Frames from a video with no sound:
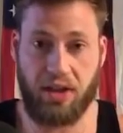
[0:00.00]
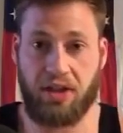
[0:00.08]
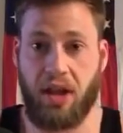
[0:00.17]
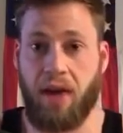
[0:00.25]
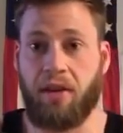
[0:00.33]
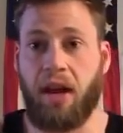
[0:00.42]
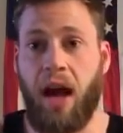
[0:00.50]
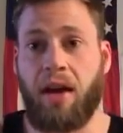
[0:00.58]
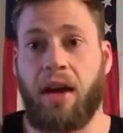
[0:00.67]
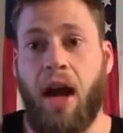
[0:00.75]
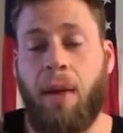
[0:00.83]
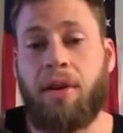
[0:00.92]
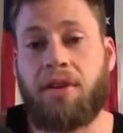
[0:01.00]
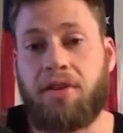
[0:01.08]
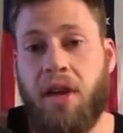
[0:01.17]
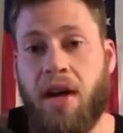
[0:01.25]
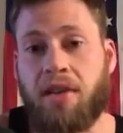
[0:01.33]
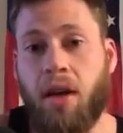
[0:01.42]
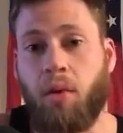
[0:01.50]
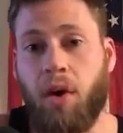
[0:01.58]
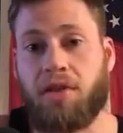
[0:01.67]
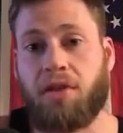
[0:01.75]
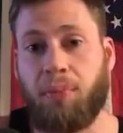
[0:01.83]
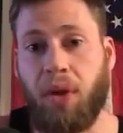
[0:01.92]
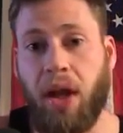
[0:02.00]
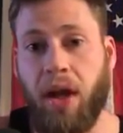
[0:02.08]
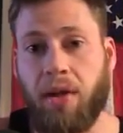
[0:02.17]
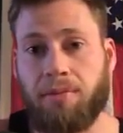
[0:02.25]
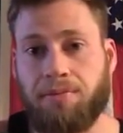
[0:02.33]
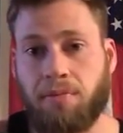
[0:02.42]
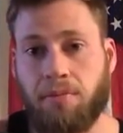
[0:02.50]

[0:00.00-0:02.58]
because I have a lot of commenters asking, what's the plan?